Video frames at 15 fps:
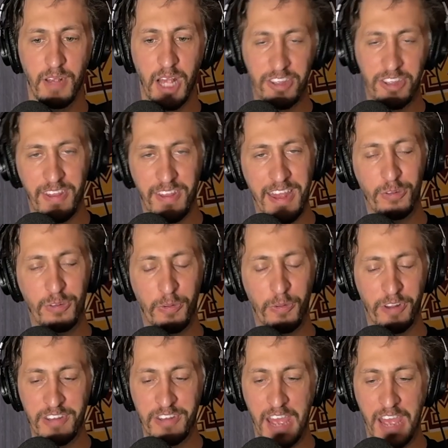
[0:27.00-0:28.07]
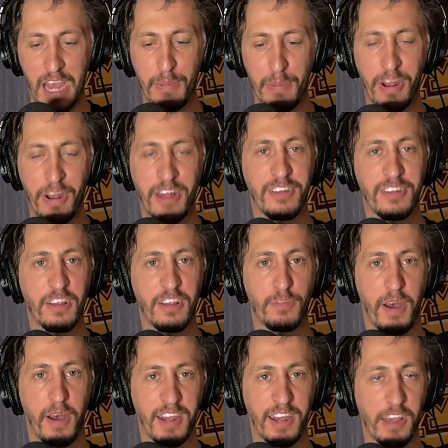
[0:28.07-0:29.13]
So that's what we're going to talk about on today's
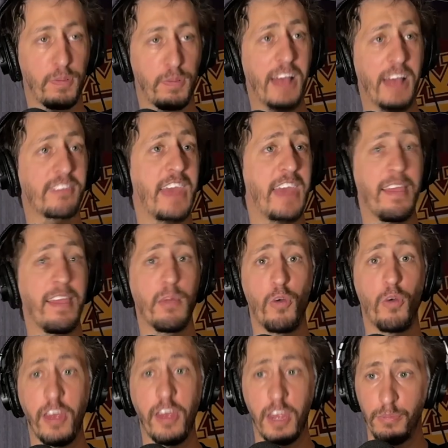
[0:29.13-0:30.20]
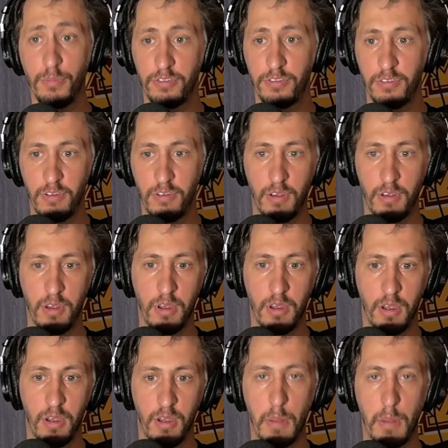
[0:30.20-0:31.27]
podcast. Plus, Caleb Williams,
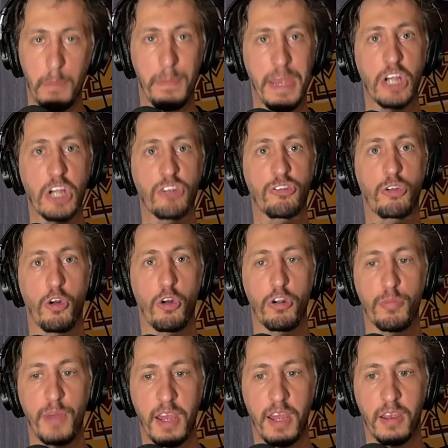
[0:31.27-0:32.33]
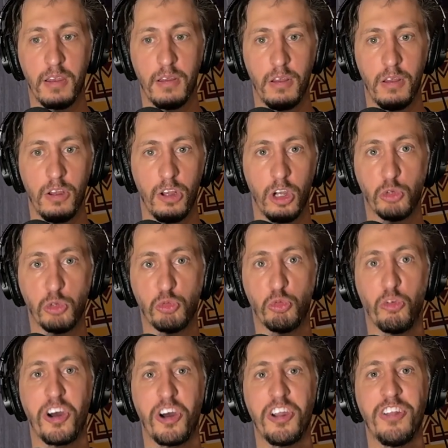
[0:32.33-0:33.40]
Bears quarterback,
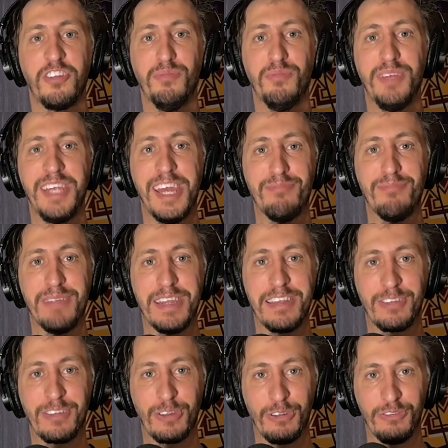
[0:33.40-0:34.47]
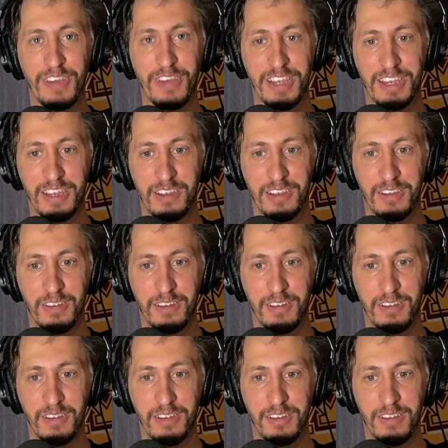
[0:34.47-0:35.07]
wanted to be a Minnesota Viking.